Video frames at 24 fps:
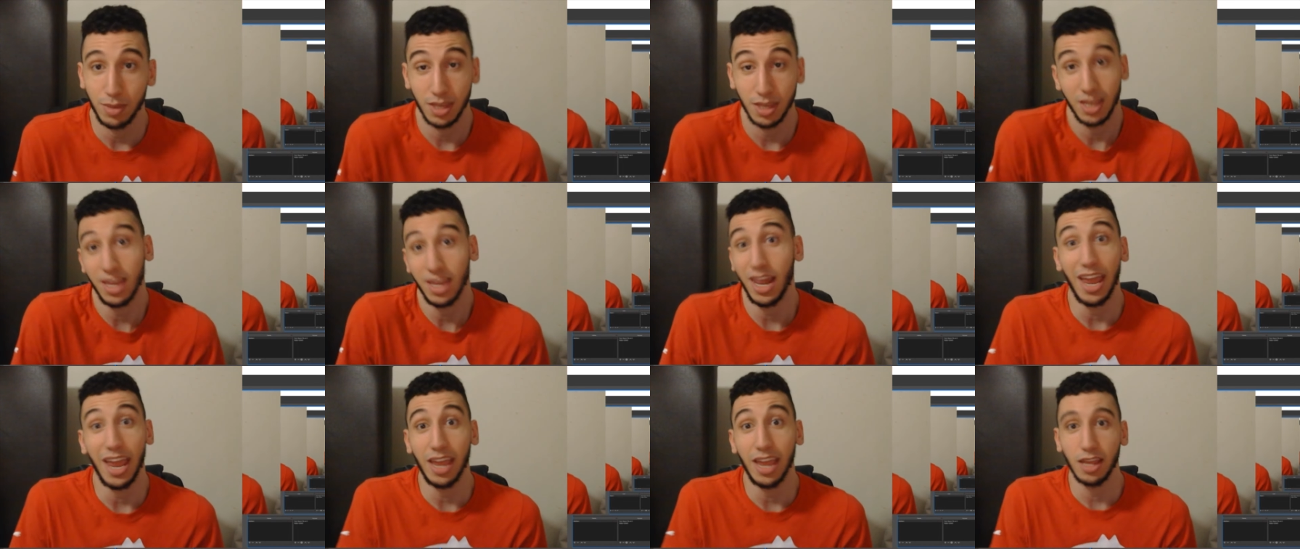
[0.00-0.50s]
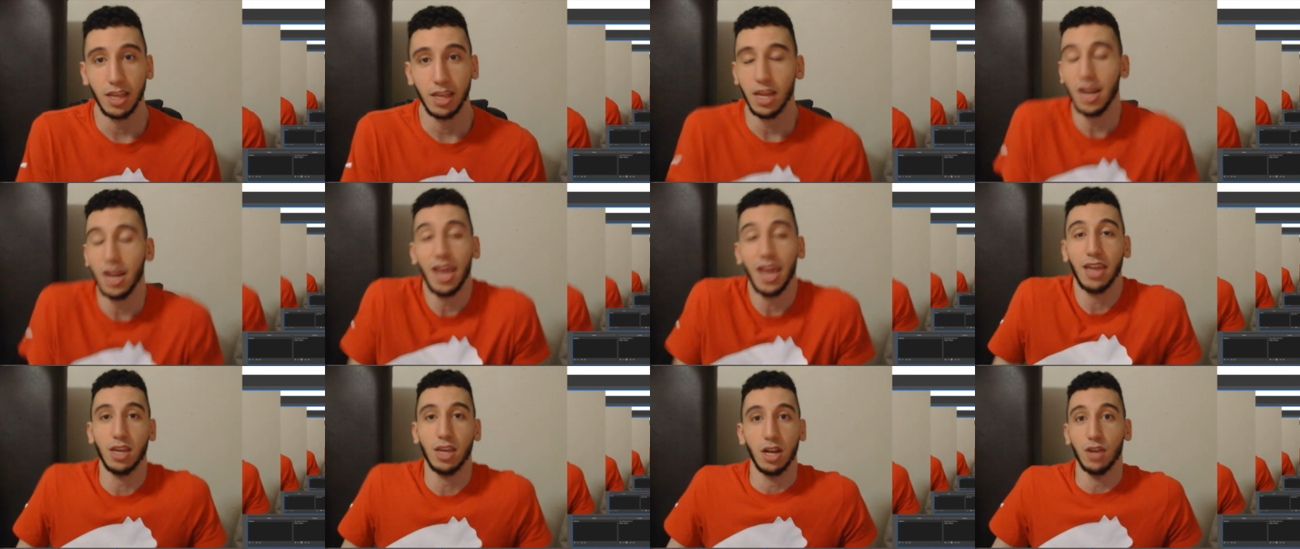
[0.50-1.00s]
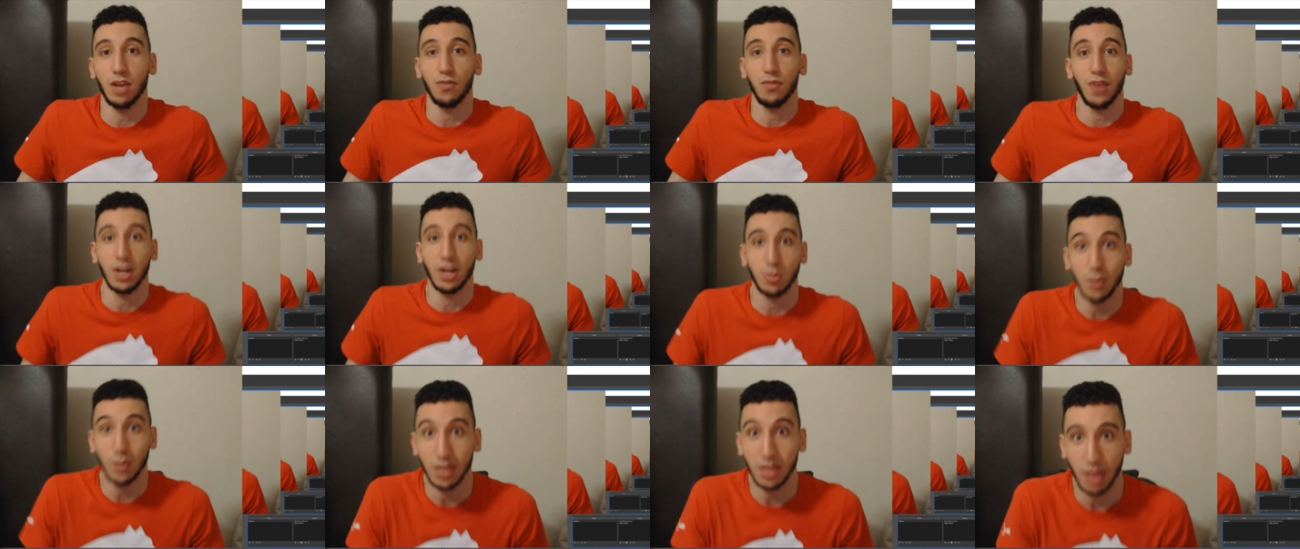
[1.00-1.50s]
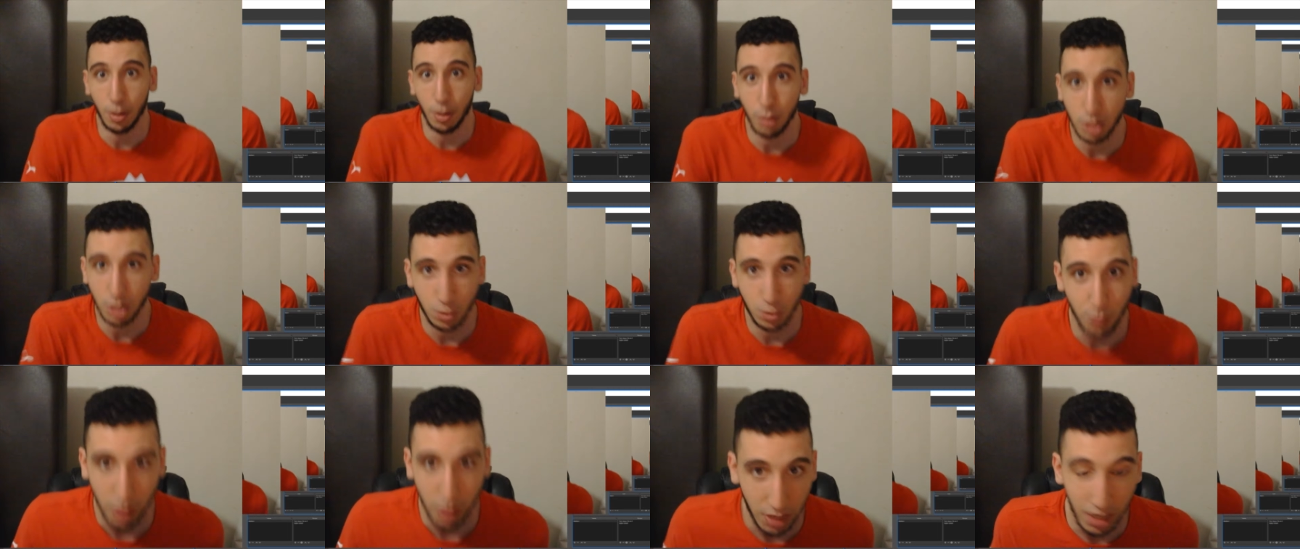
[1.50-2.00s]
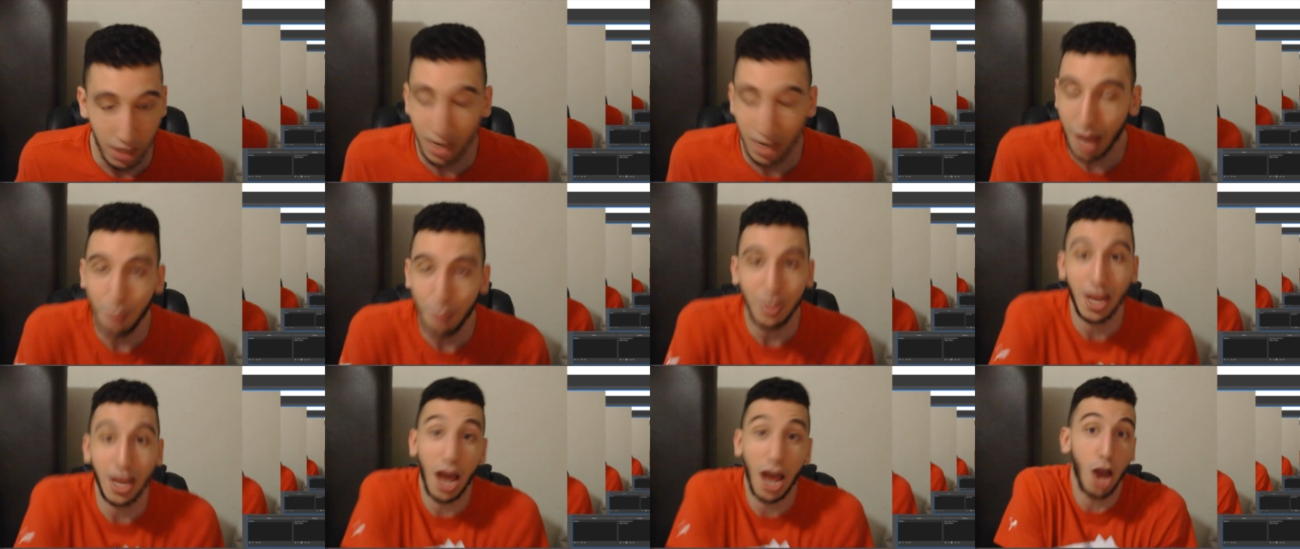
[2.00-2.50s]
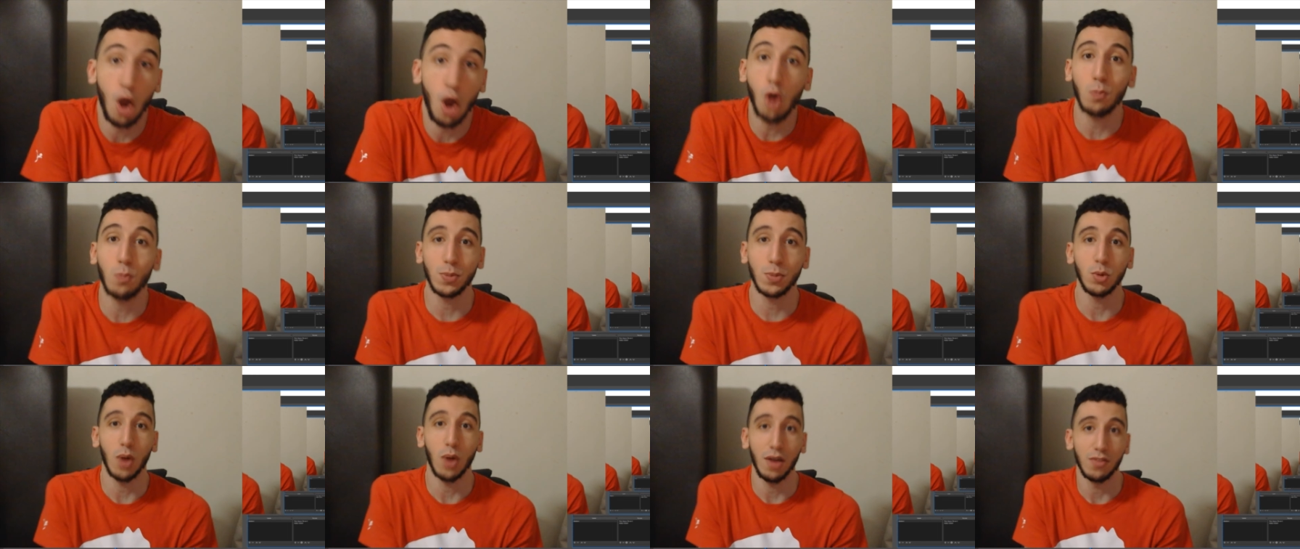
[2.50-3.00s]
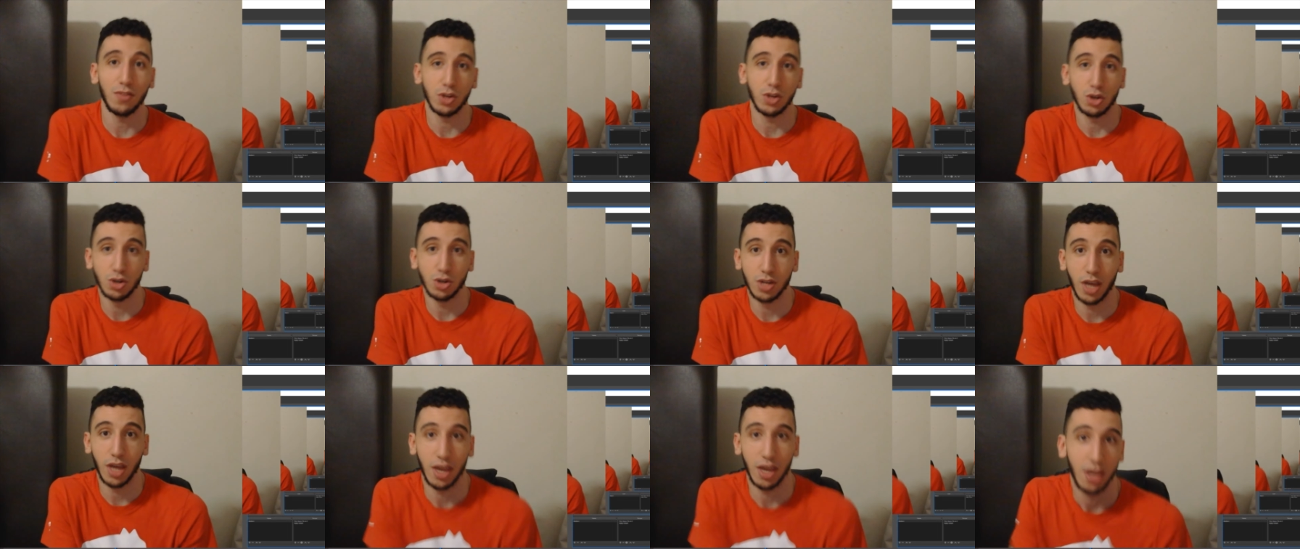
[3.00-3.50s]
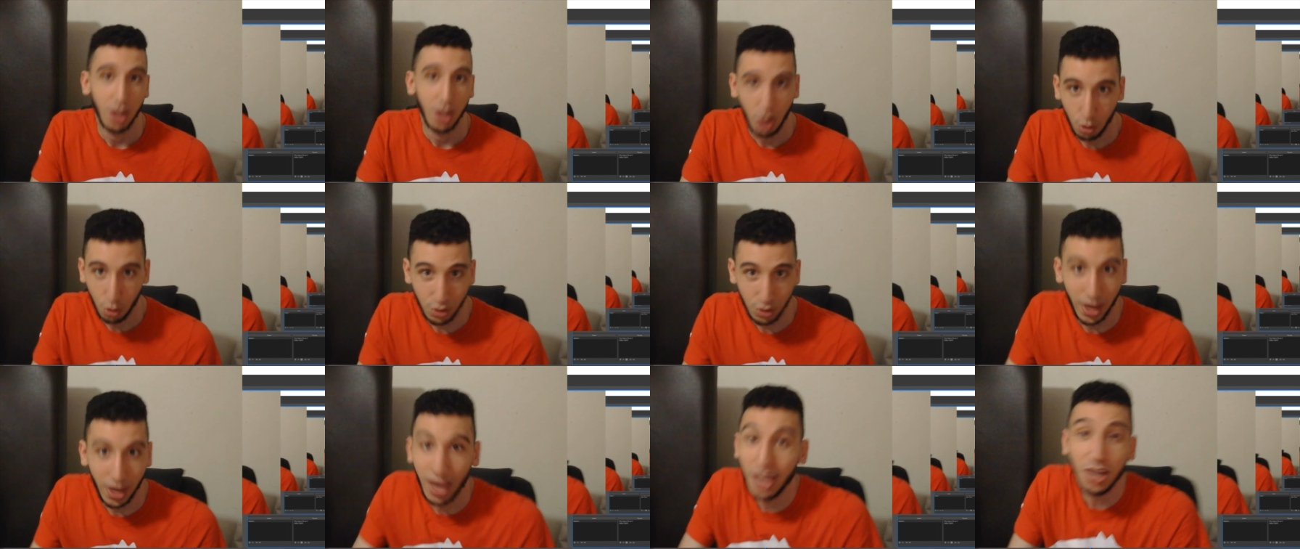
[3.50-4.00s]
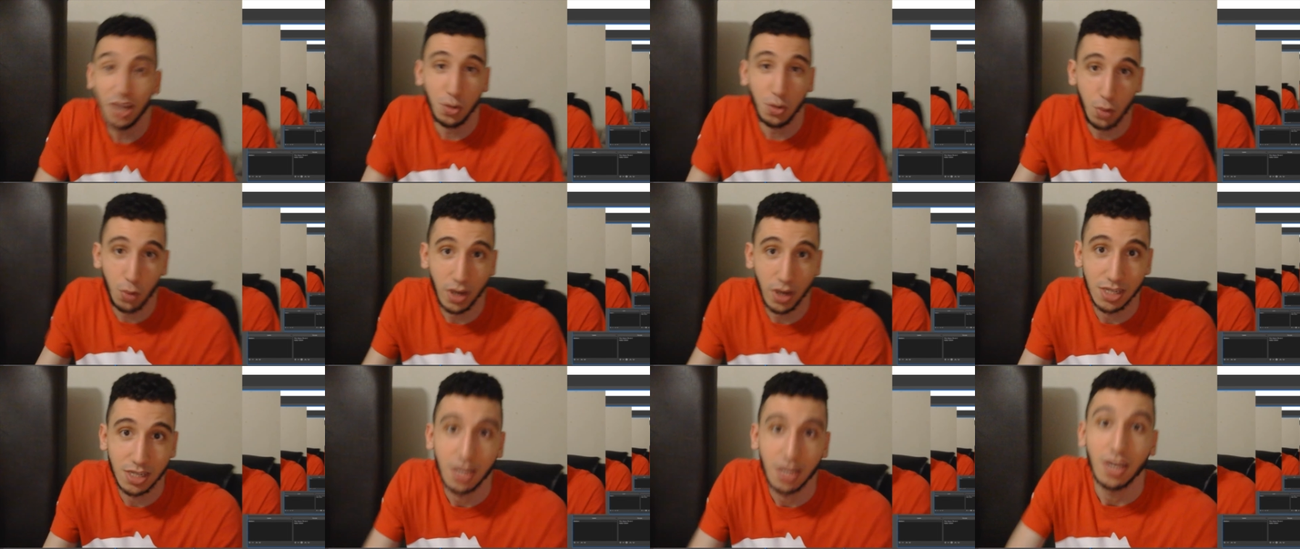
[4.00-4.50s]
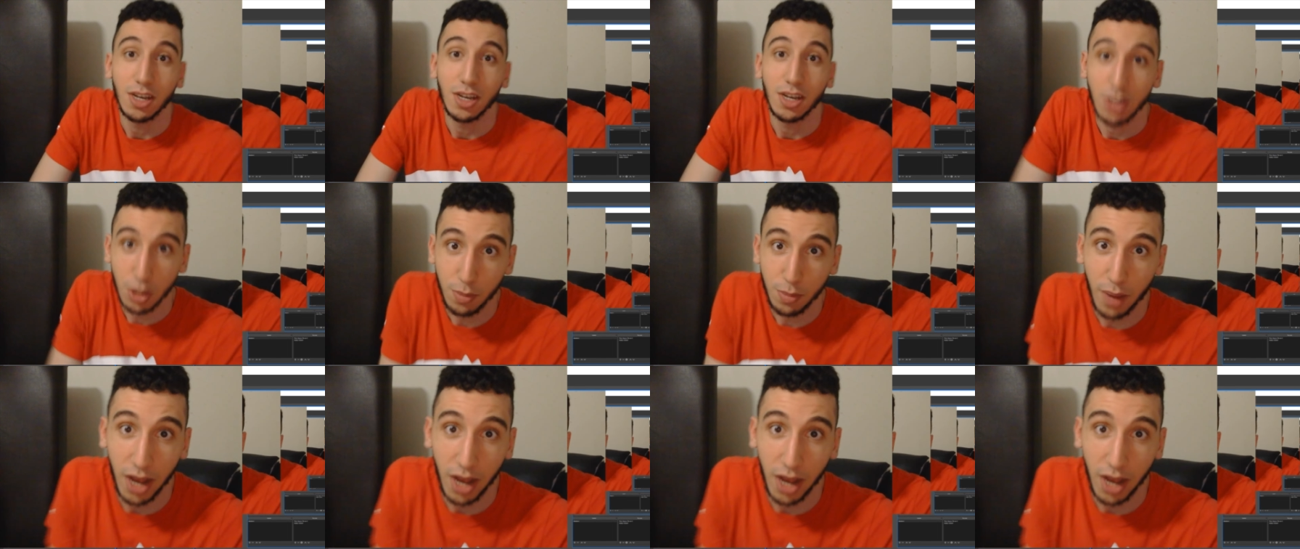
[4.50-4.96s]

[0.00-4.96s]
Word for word: it, it ain't gonna affect me that much, but like, I mean, I hope you have a good day. Okay, anyways, goodbye.